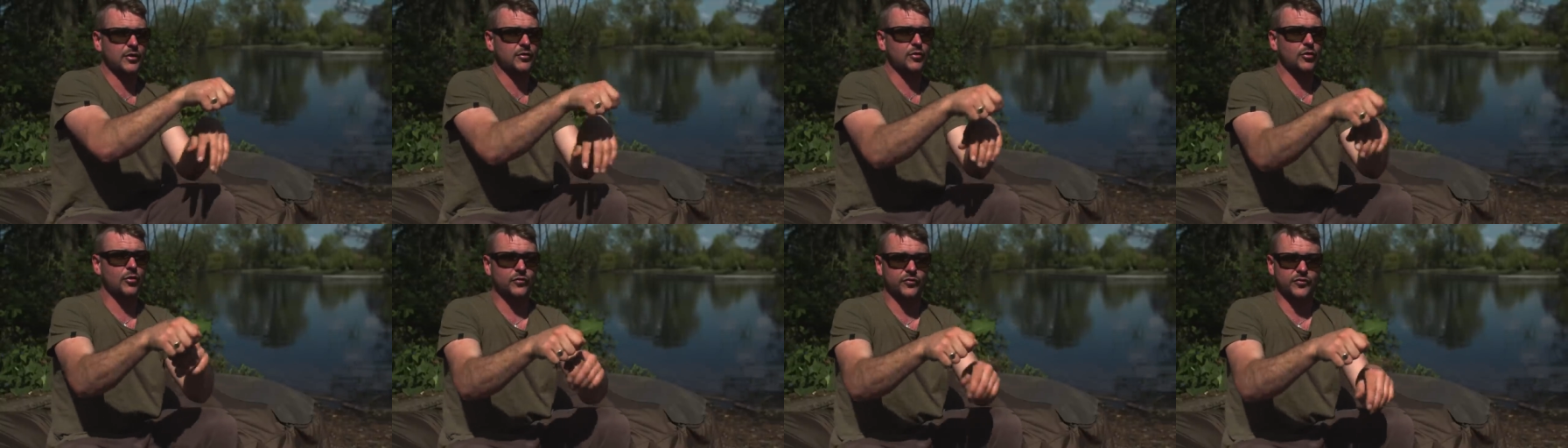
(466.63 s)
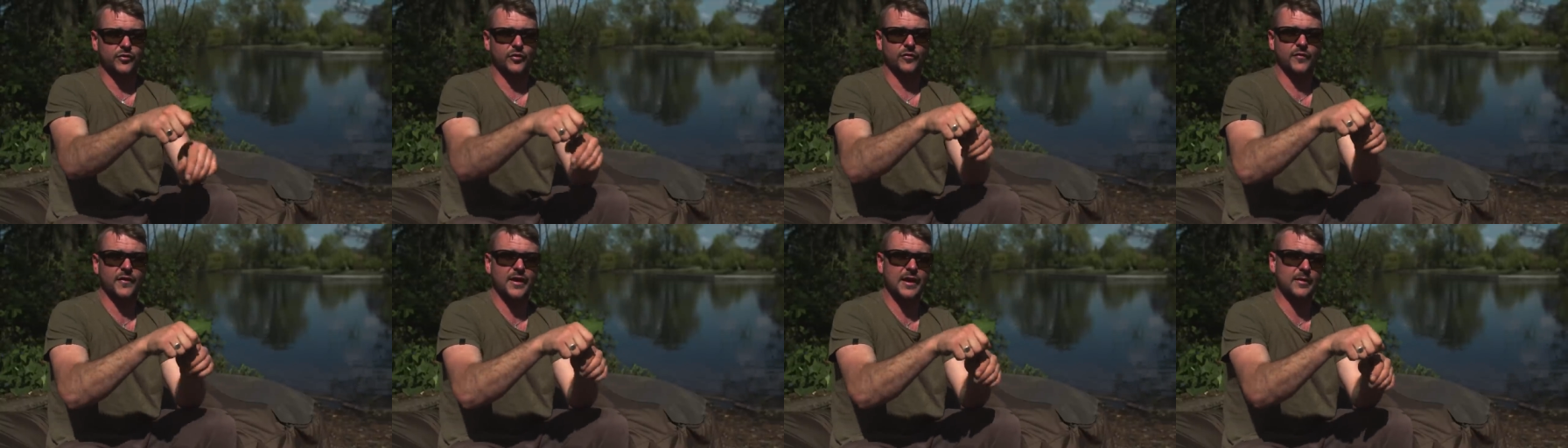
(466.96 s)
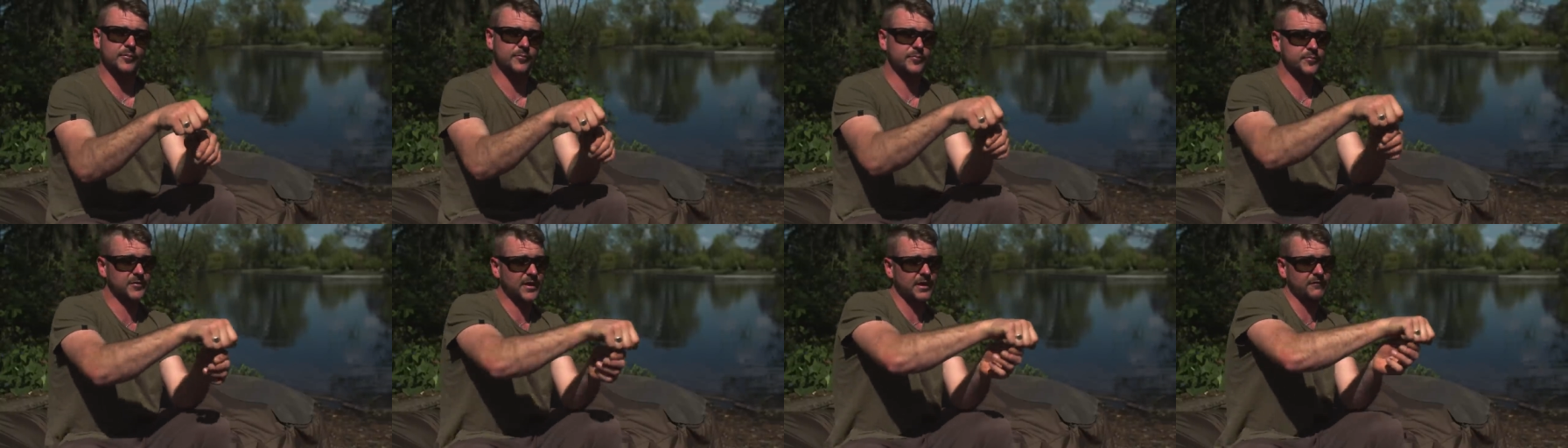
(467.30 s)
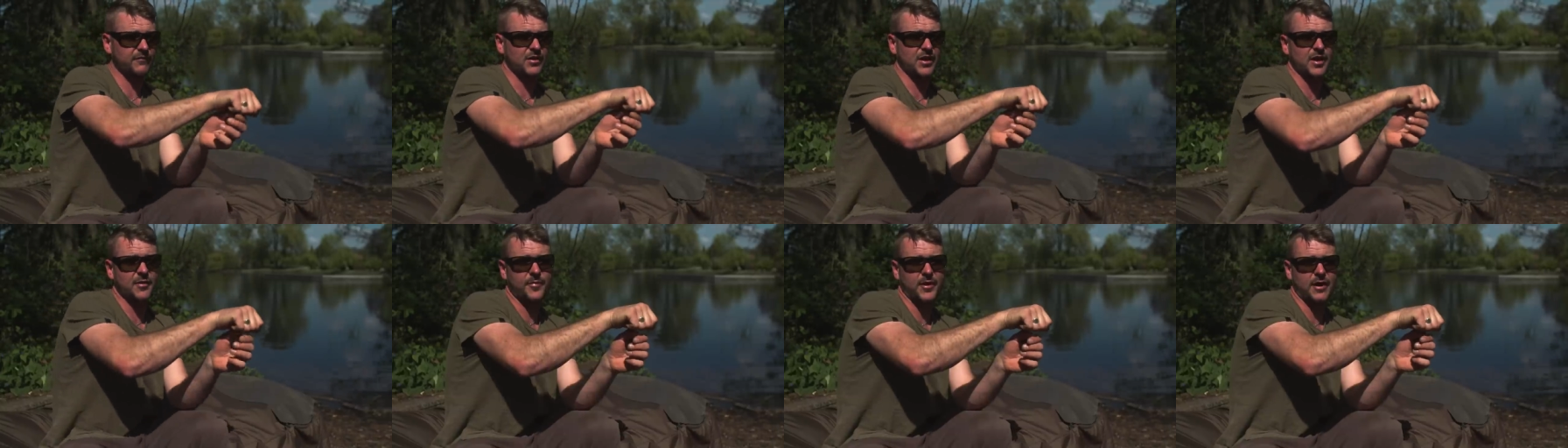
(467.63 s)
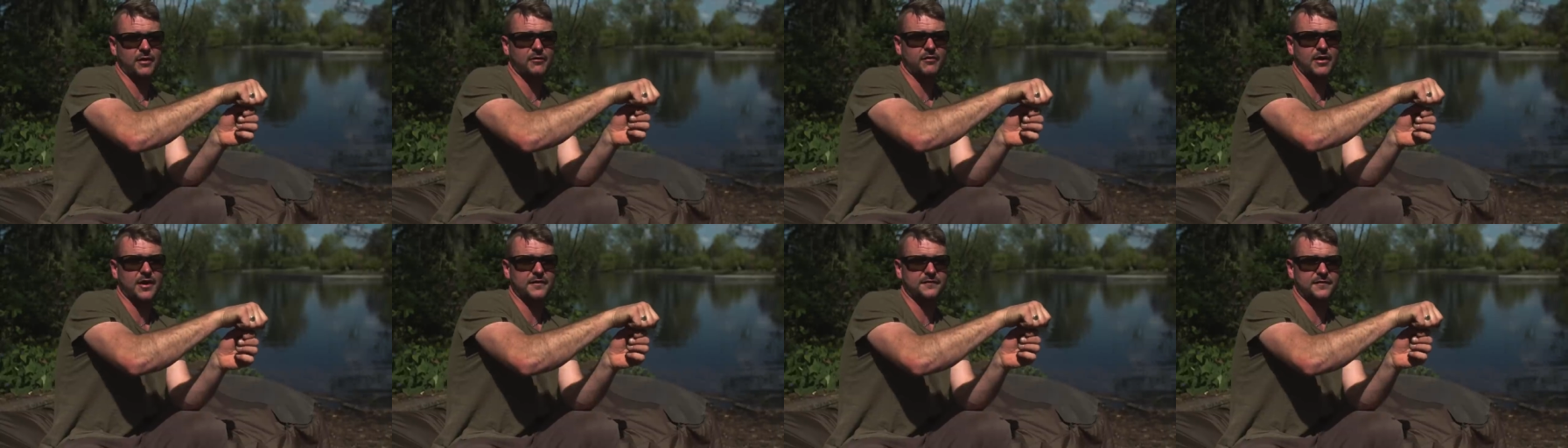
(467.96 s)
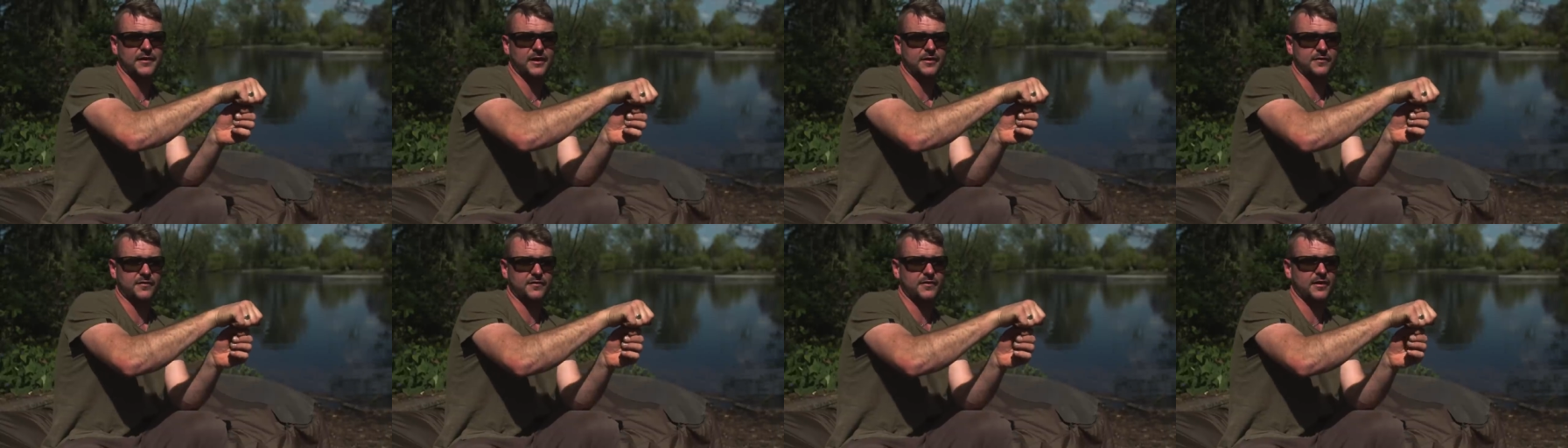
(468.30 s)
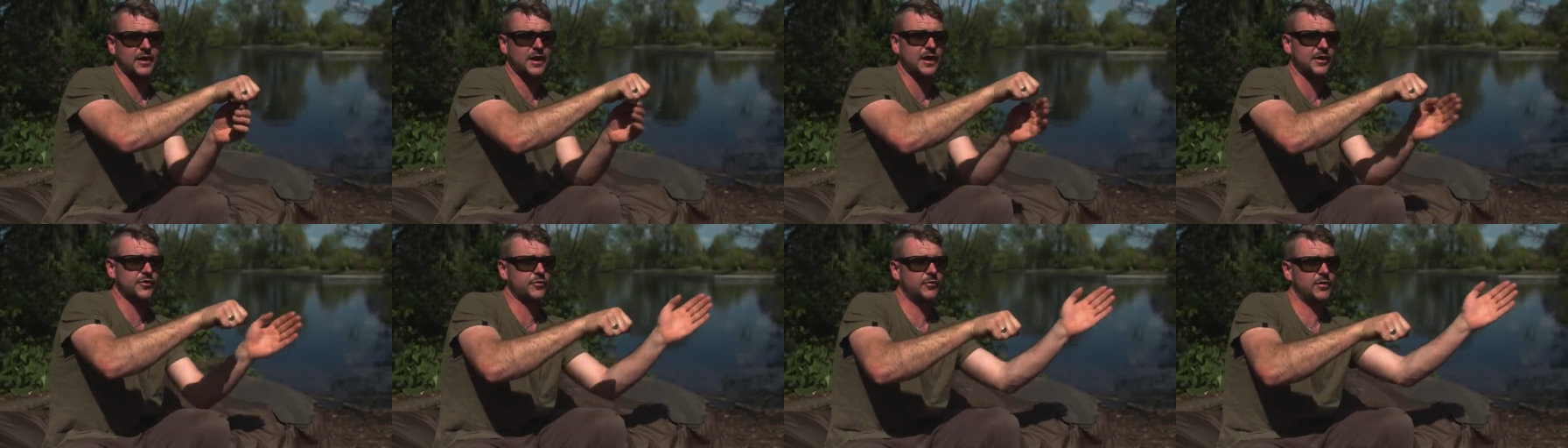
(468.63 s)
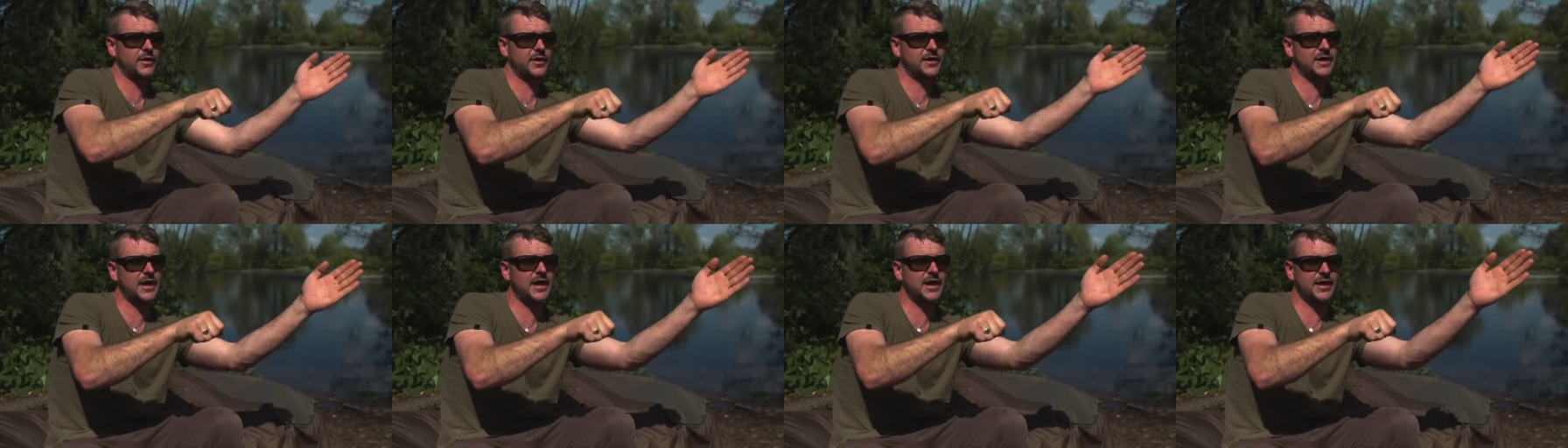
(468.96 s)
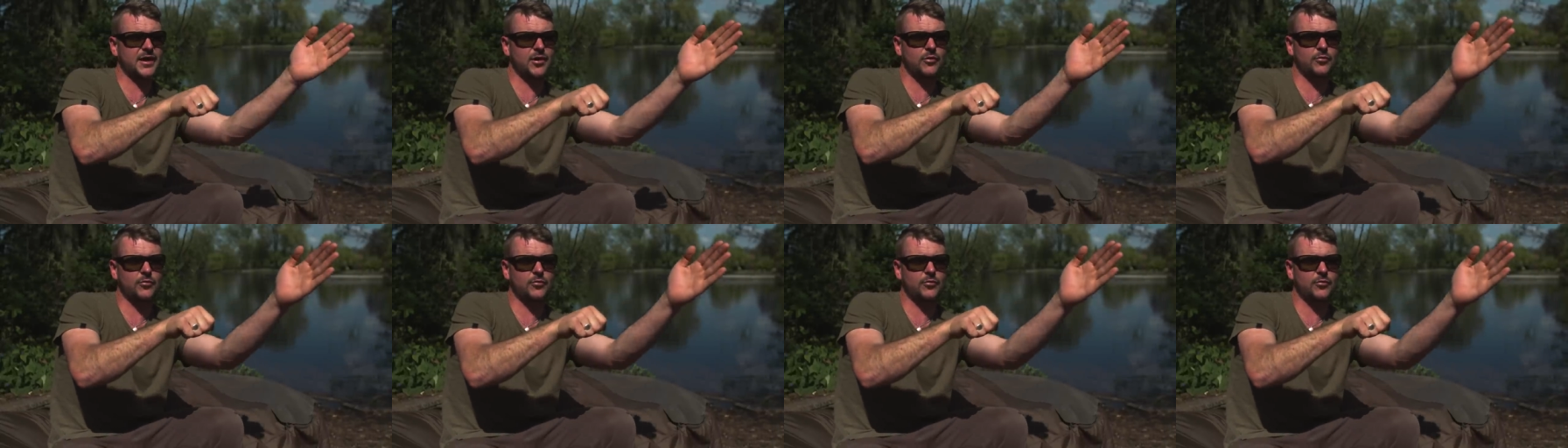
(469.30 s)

also then giving it a bit of left hand side so it guided